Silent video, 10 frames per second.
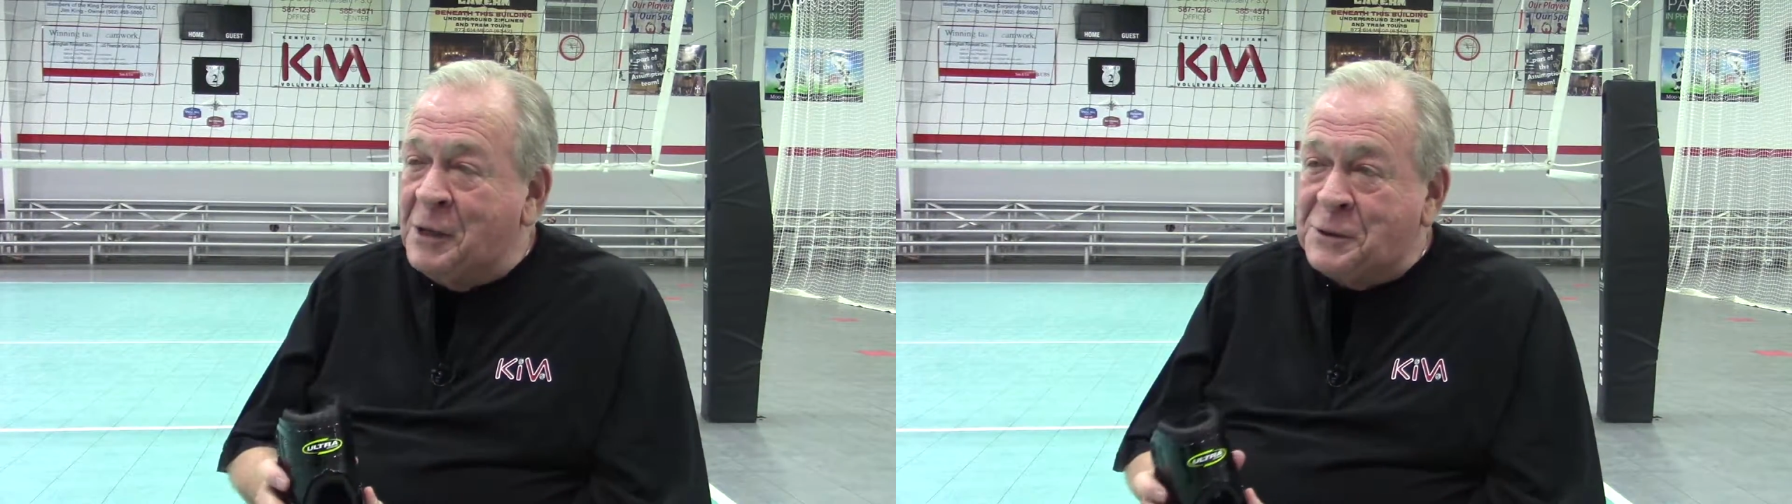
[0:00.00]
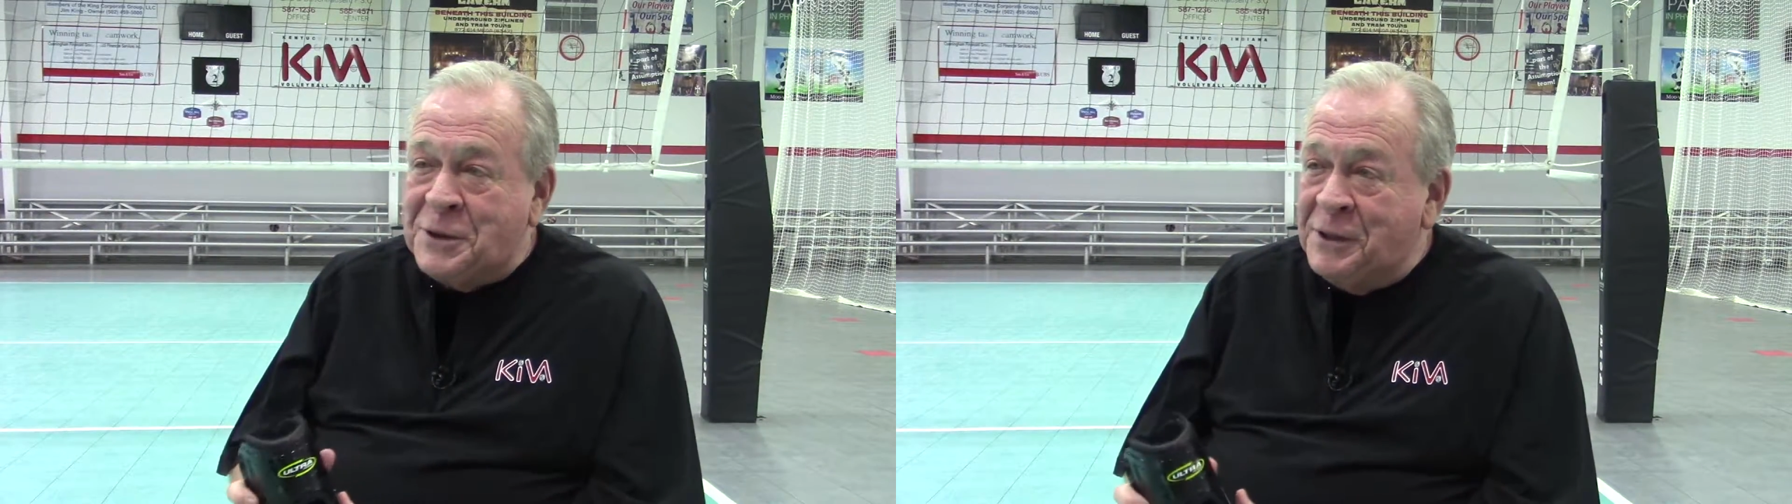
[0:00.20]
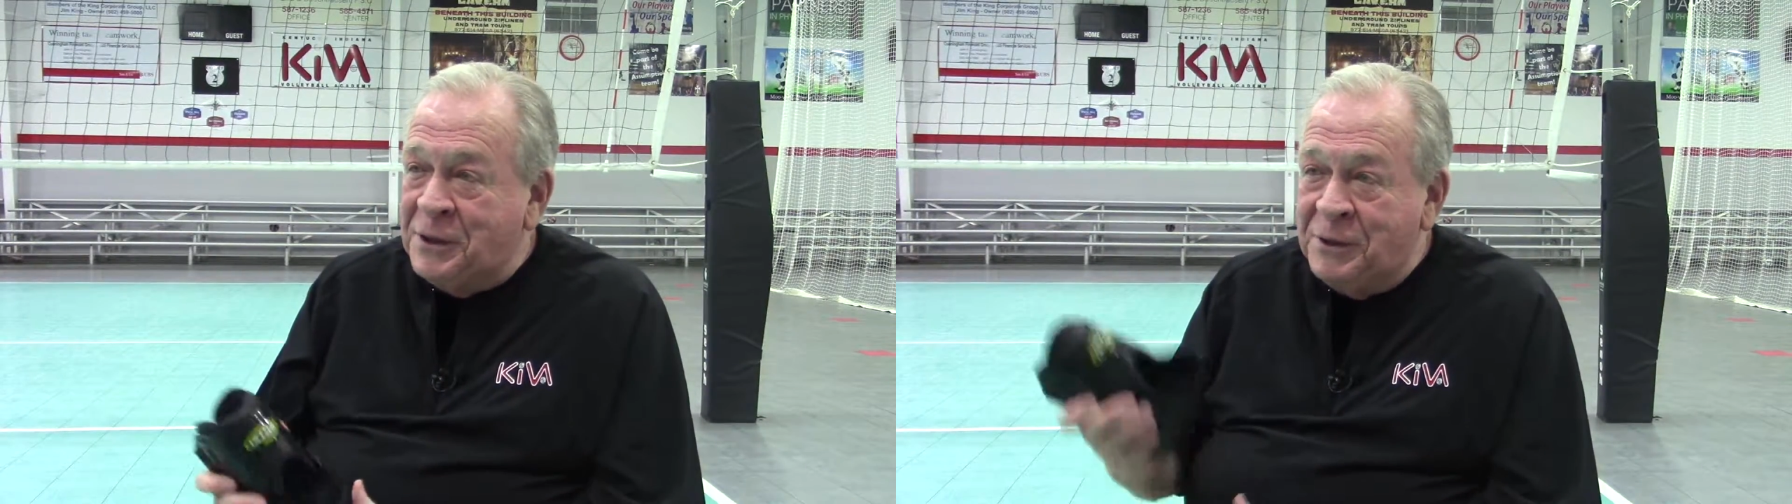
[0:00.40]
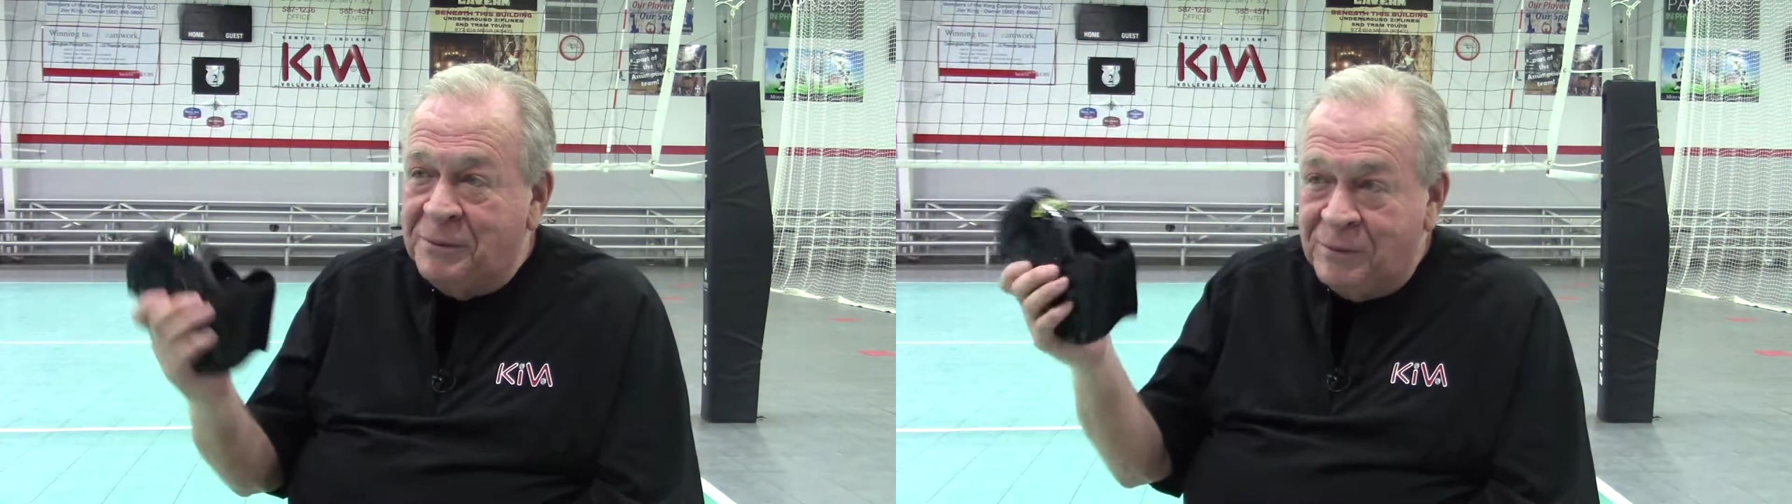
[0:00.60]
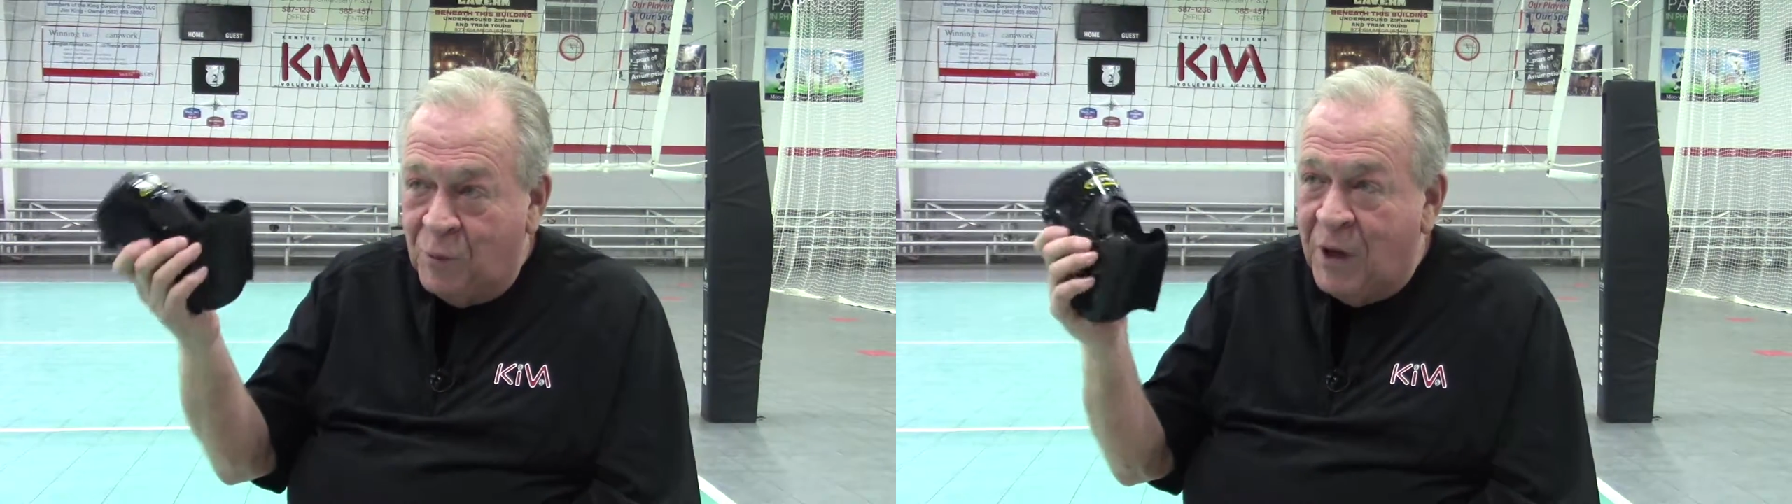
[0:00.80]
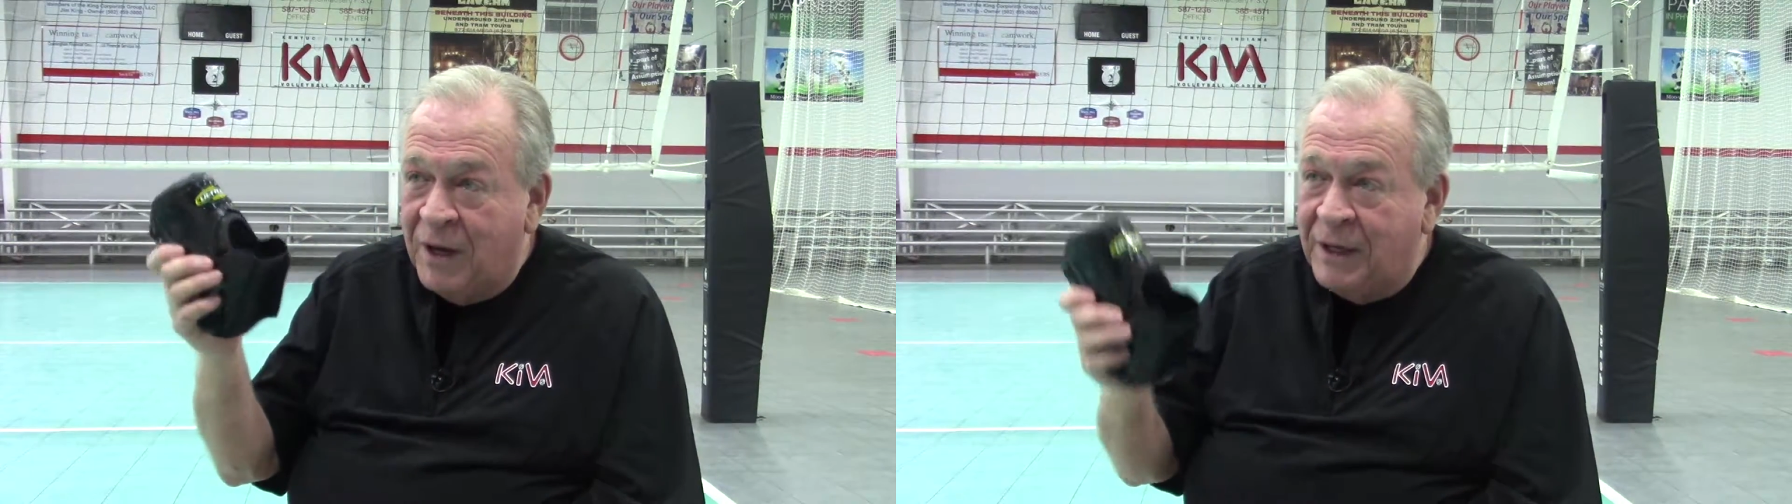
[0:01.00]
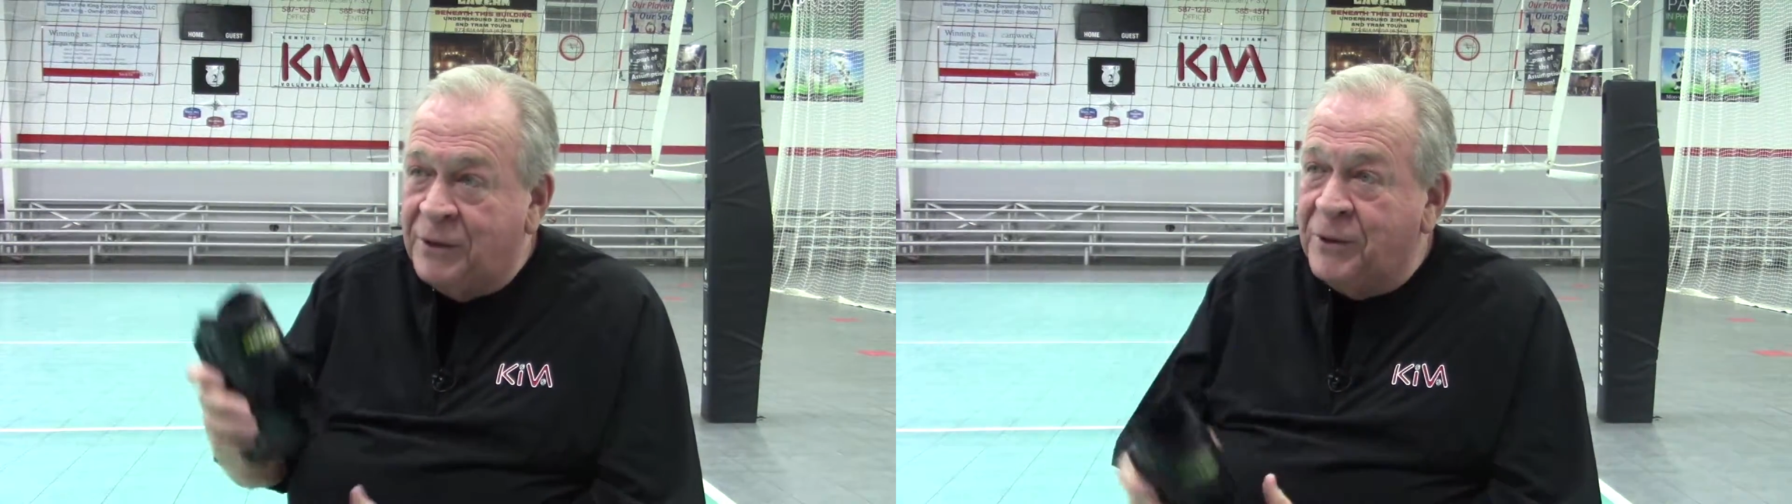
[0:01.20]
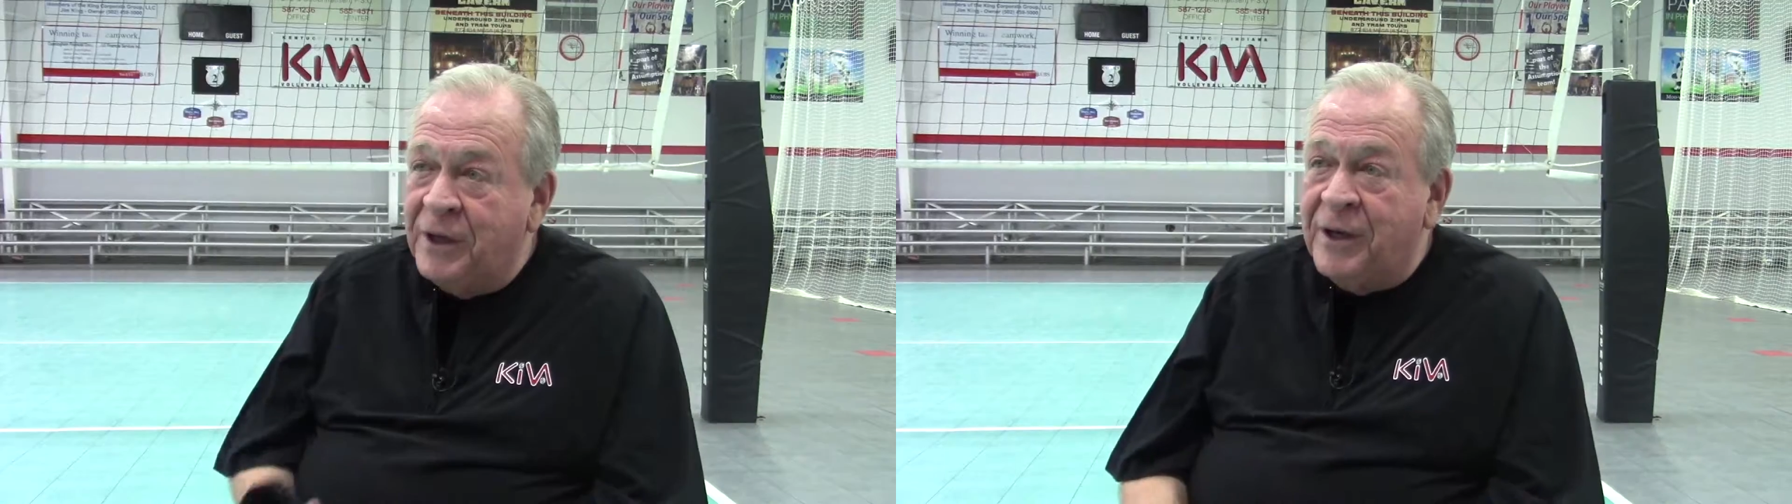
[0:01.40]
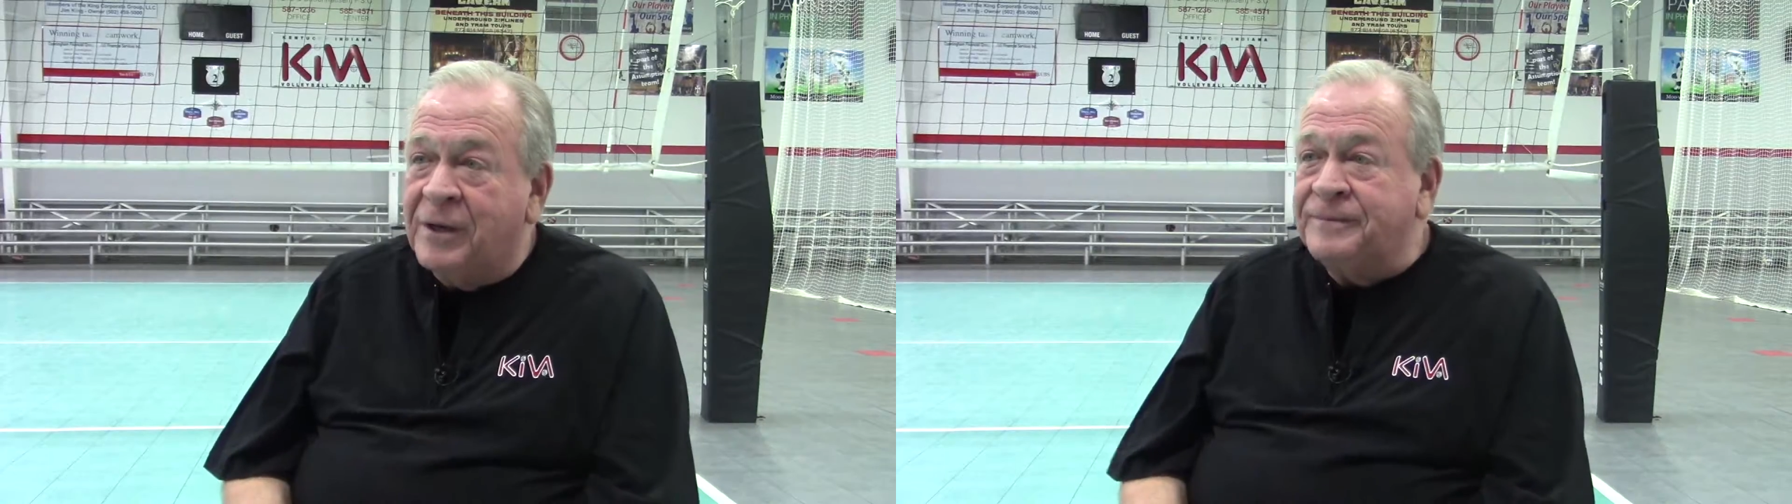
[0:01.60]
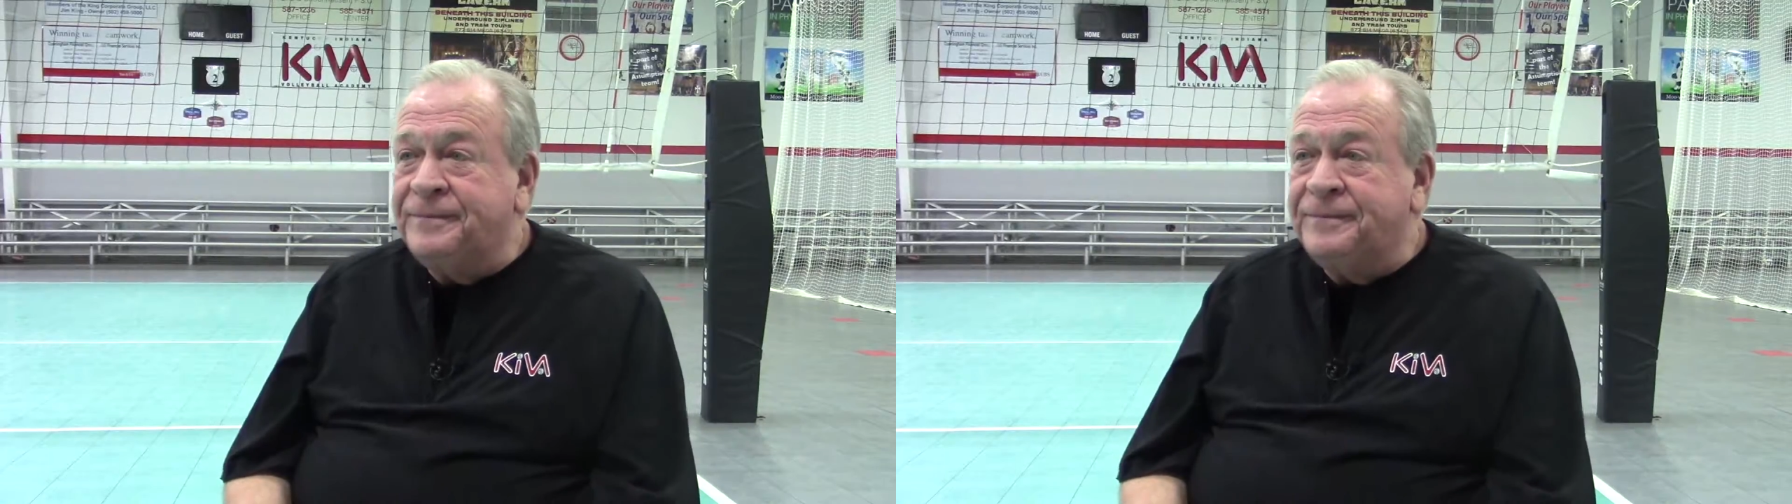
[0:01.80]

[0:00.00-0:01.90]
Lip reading: else they do. Why not do it here?